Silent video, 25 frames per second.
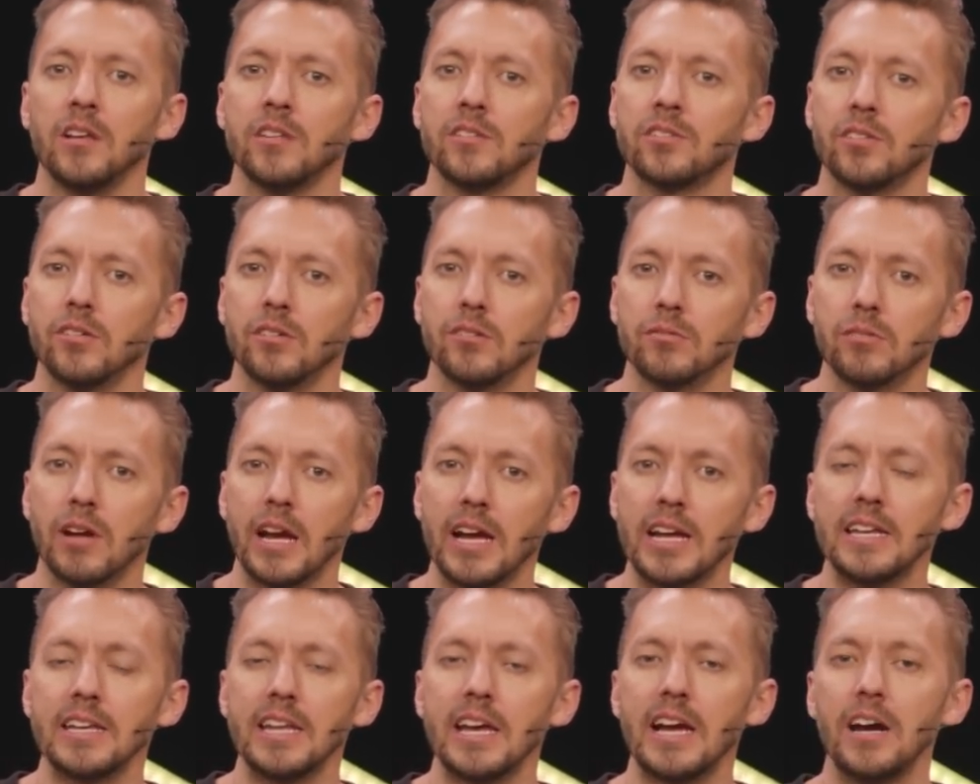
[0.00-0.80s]
So
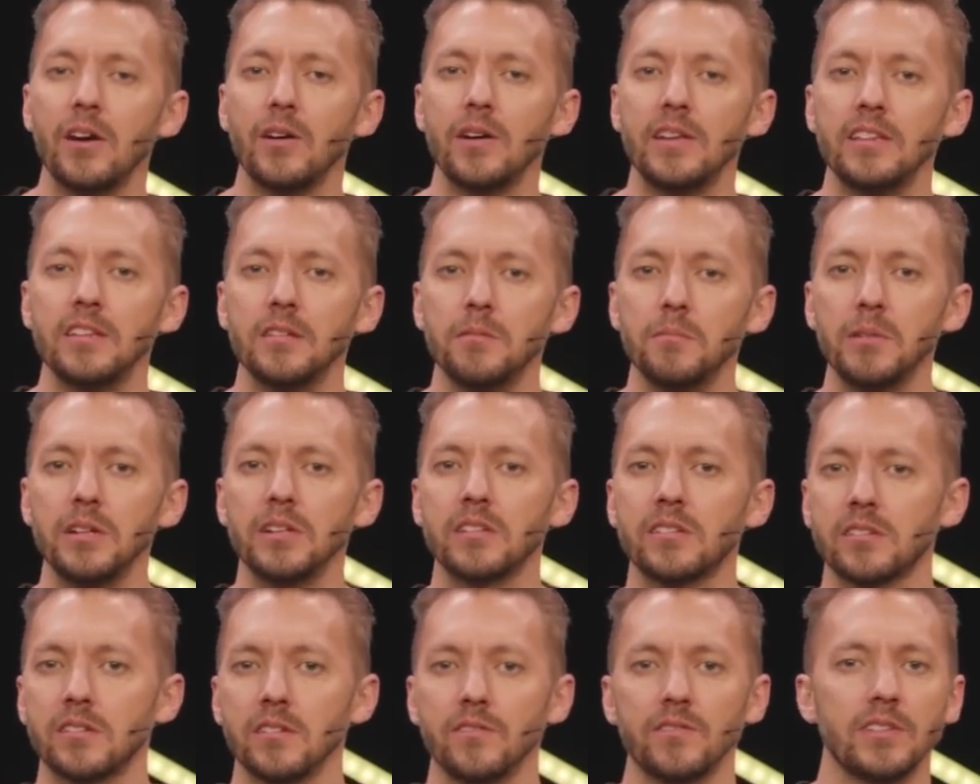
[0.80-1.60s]
right now, in the
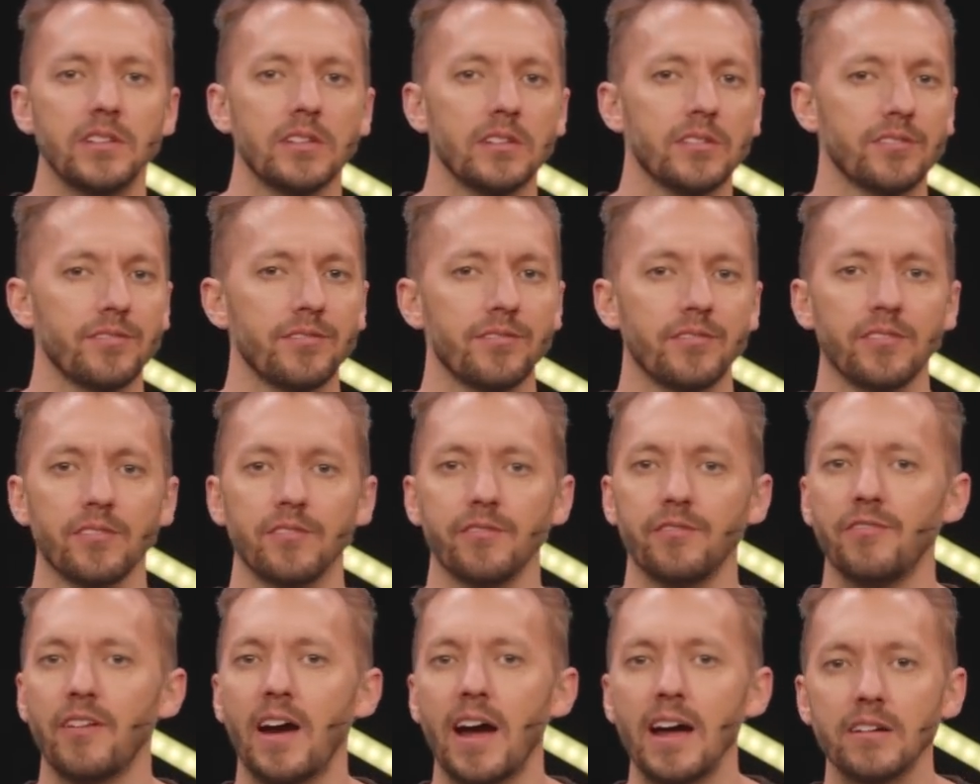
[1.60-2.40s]
midst of this
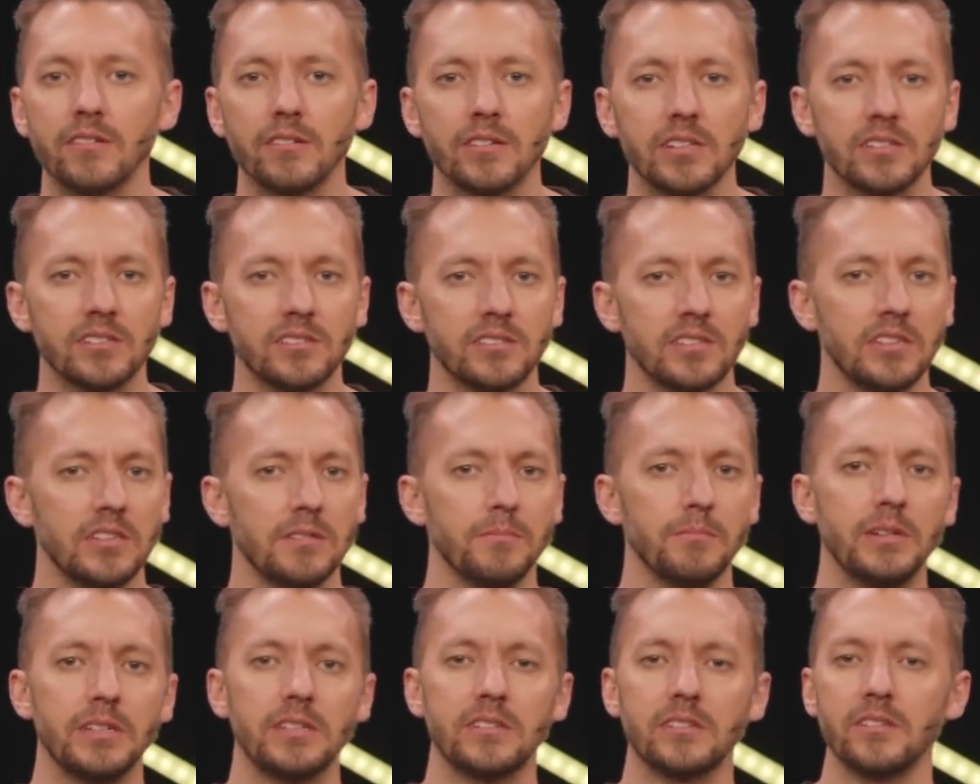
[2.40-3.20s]
virus, in
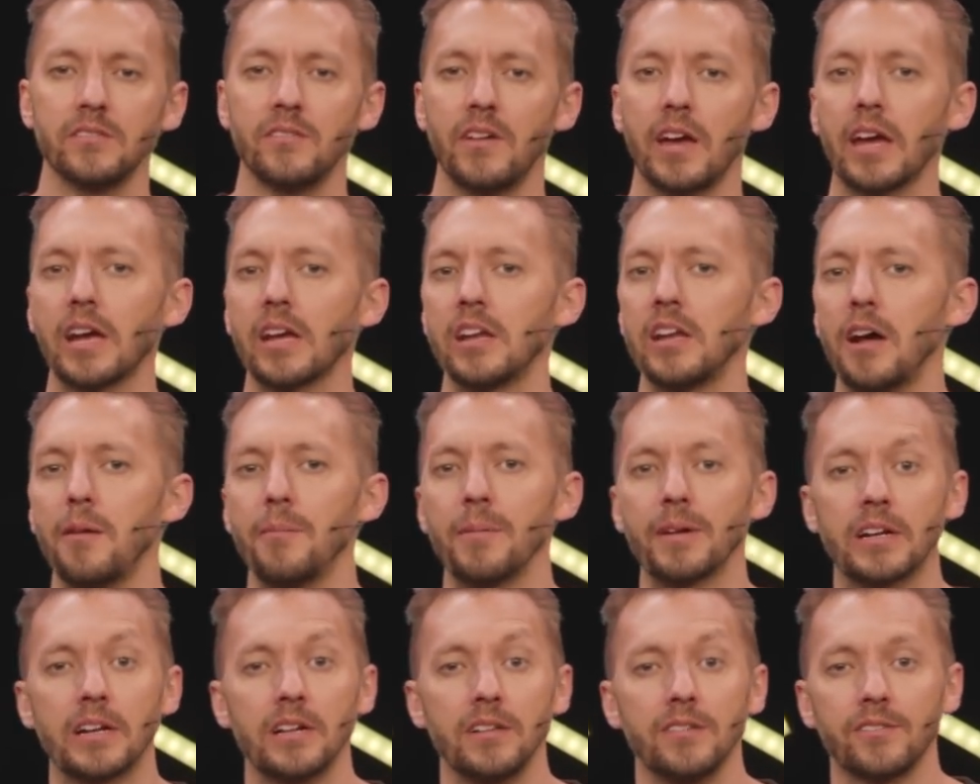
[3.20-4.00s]
the midst of
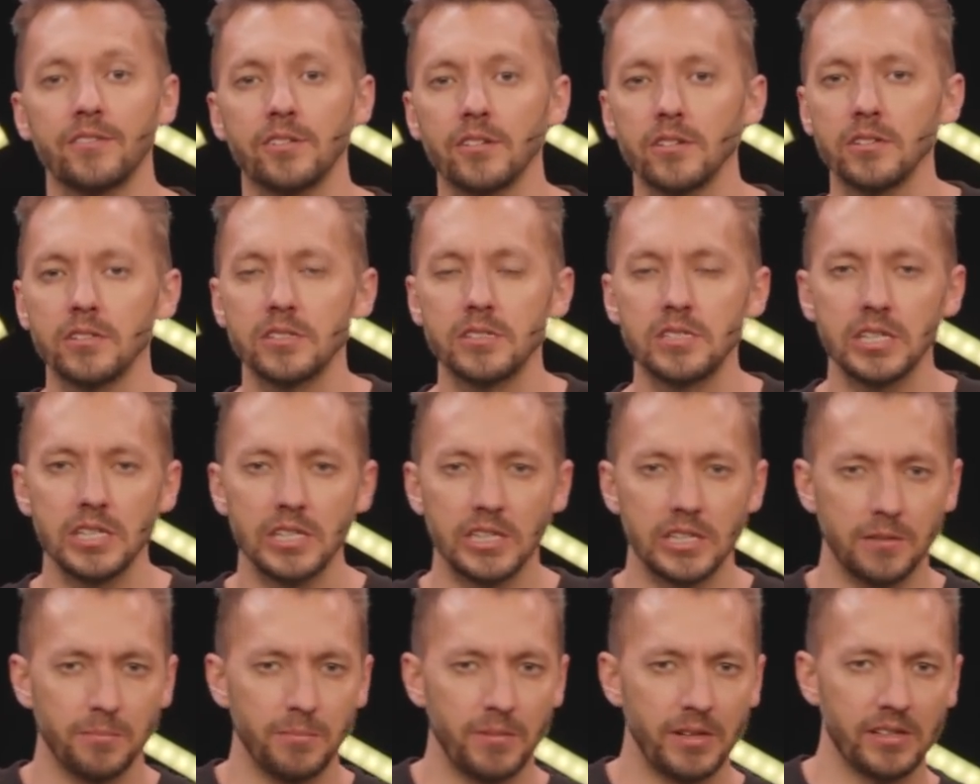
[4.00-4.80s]
economic
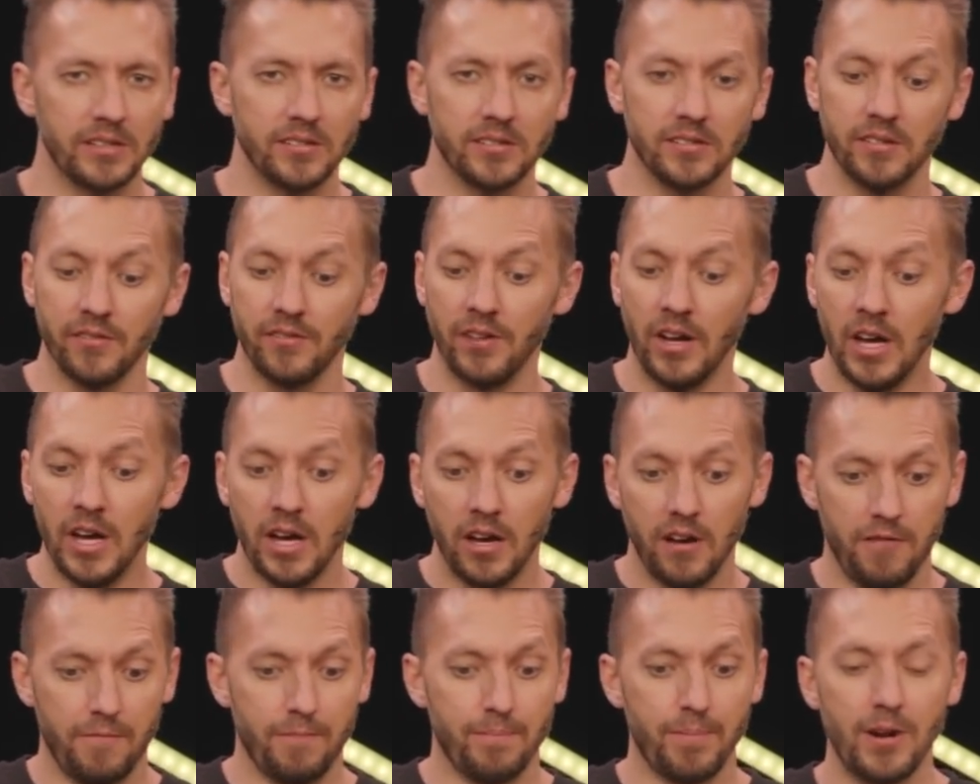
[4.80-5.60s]
uncertainty, in the midst
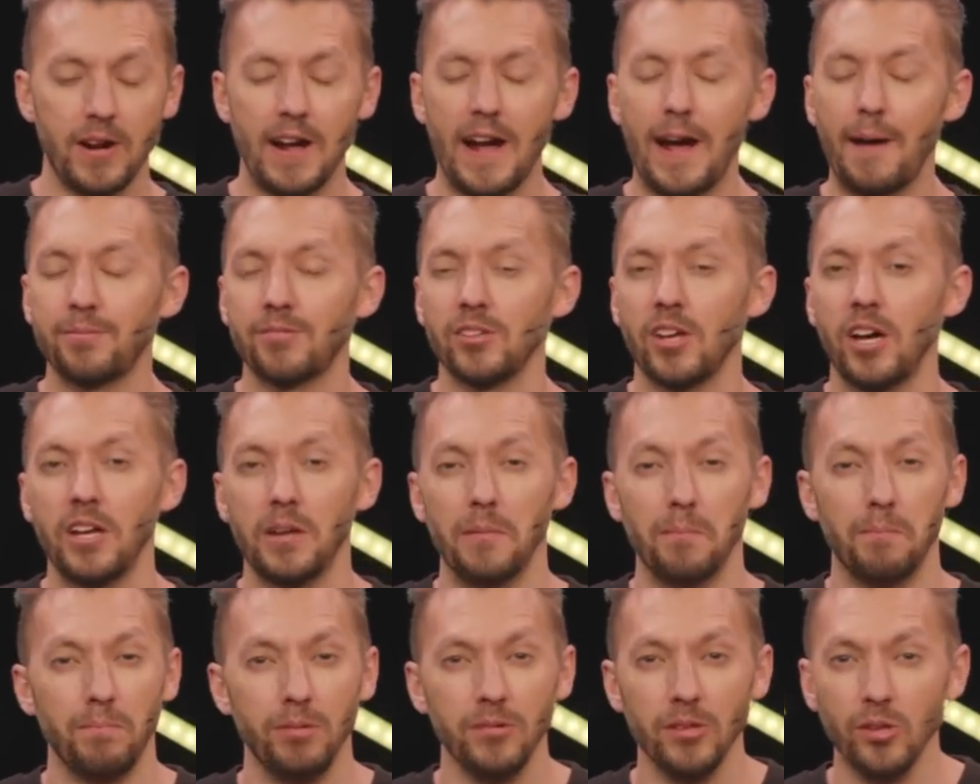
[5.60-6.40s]
of, of perhaps
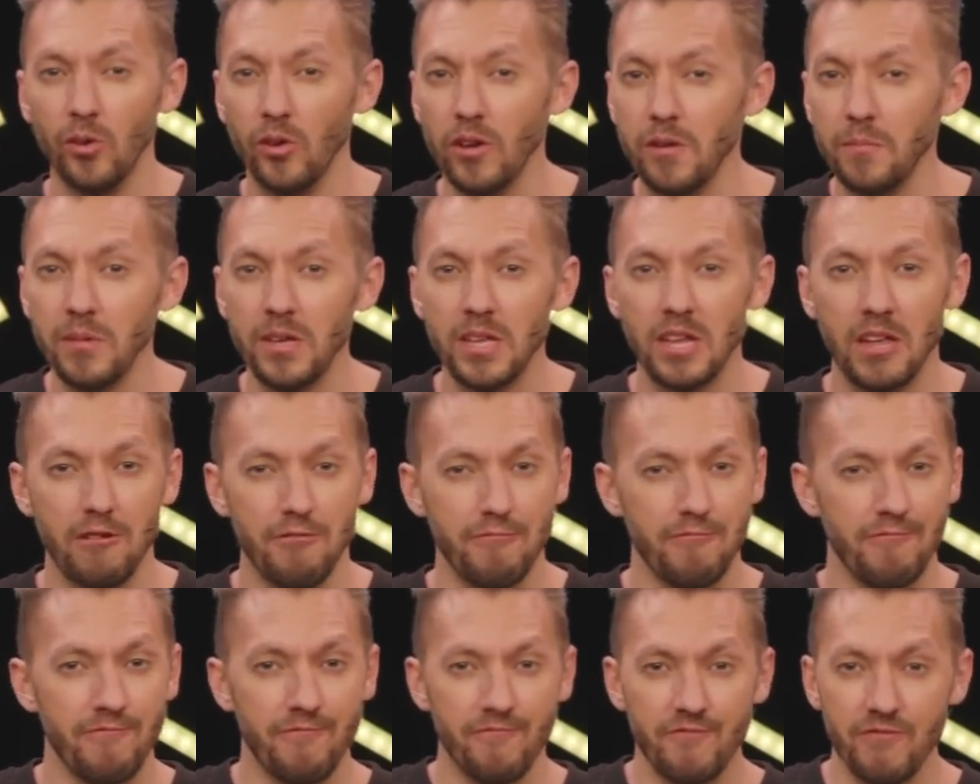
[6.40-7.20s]
unemployment
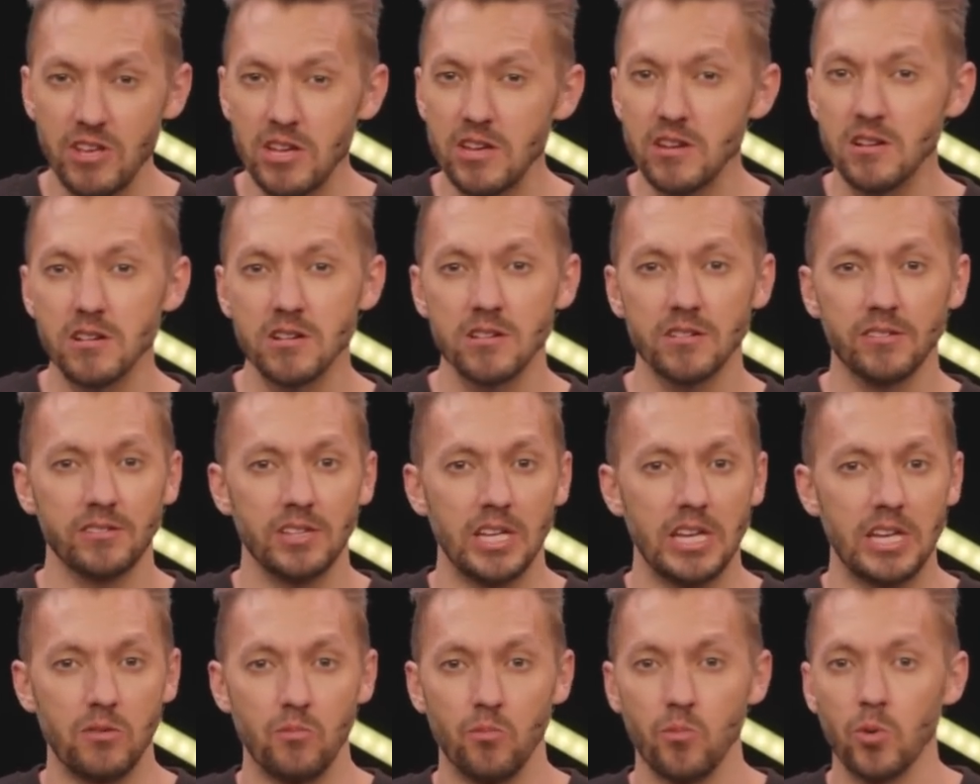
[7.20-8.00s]
and
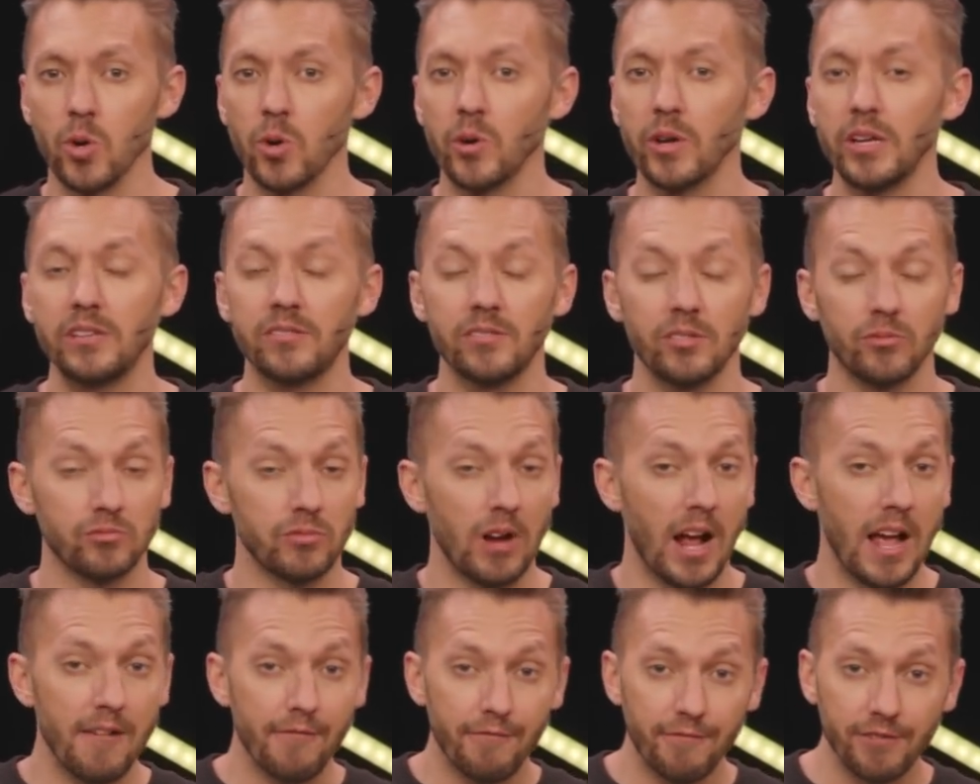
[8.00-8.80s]
fears and worries,
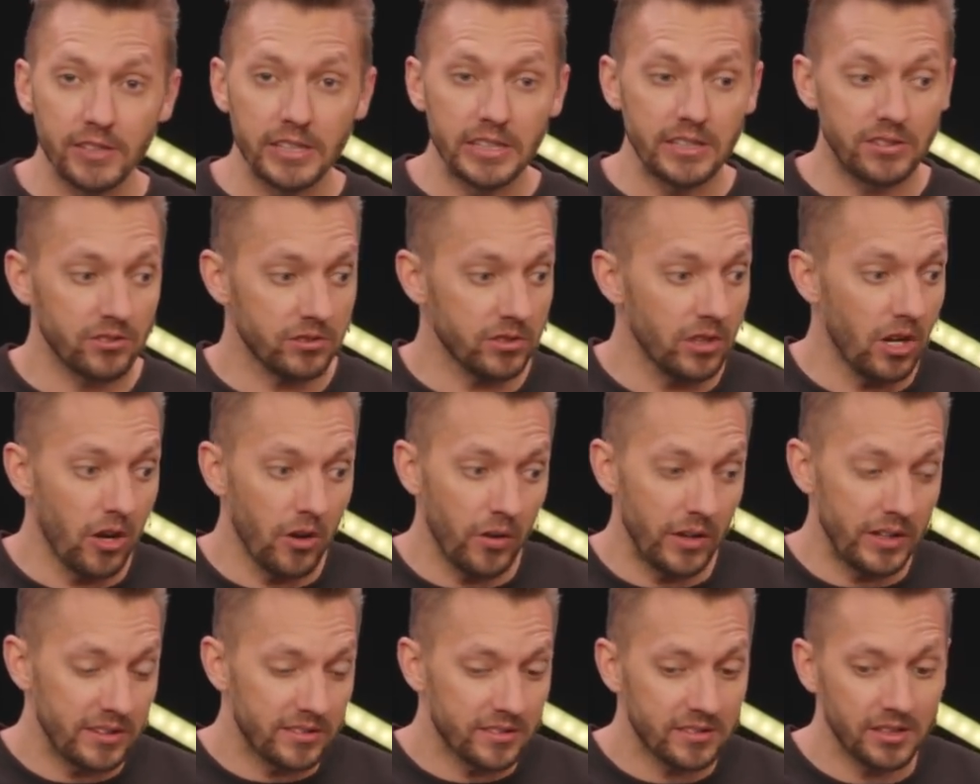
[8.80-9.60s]
rightfully
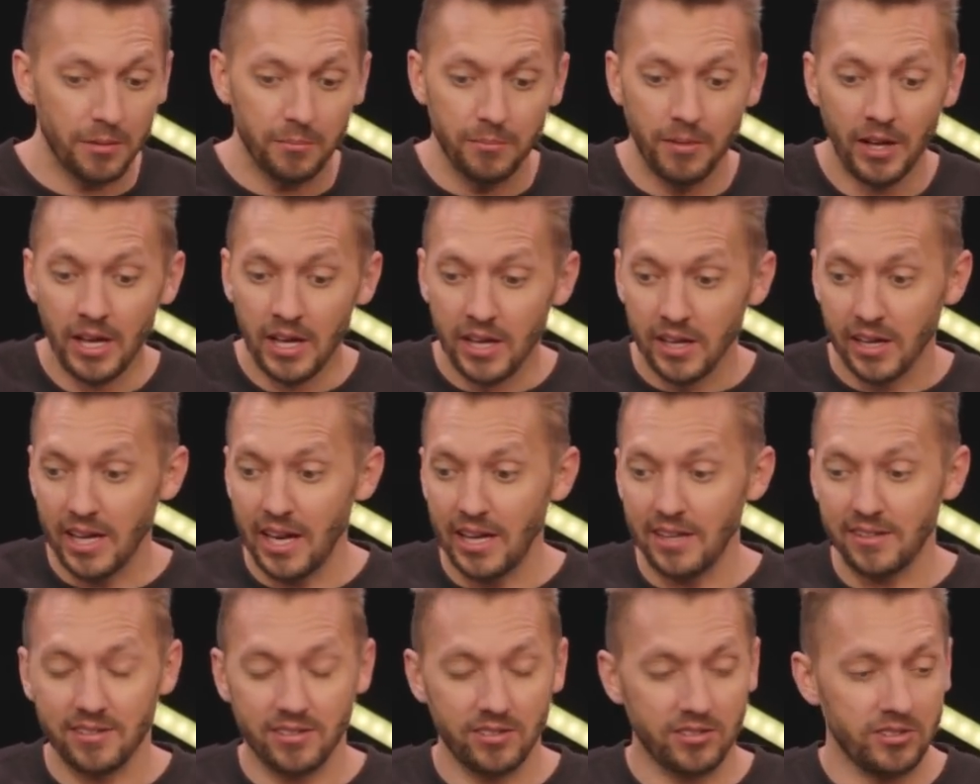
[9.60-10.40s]
so in some
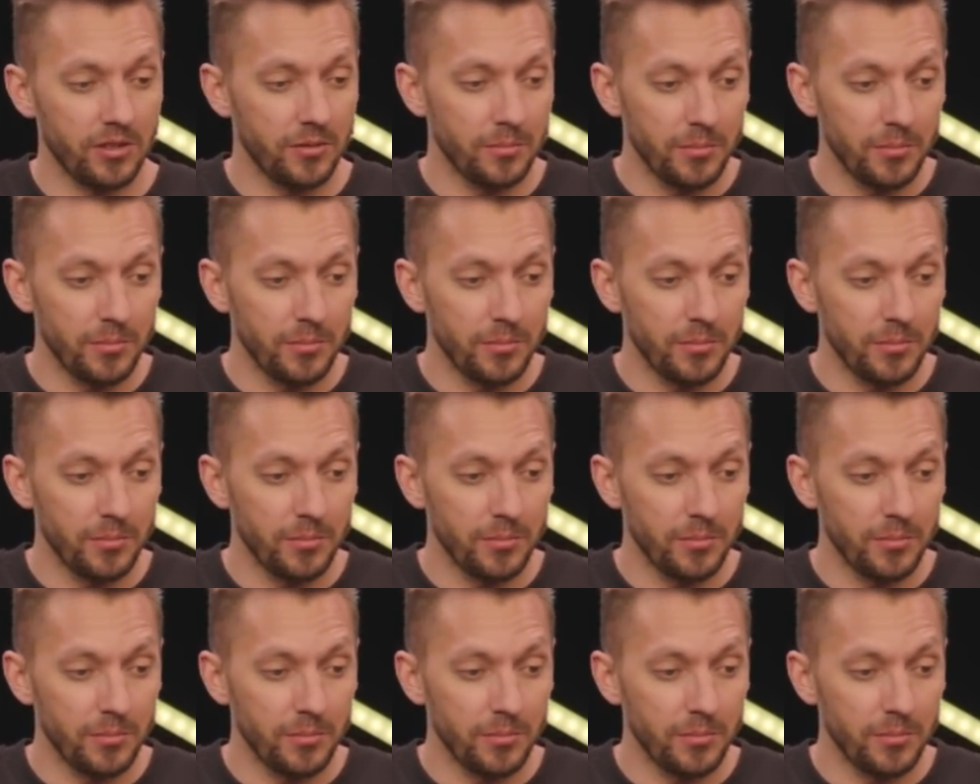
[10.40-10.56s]
cases.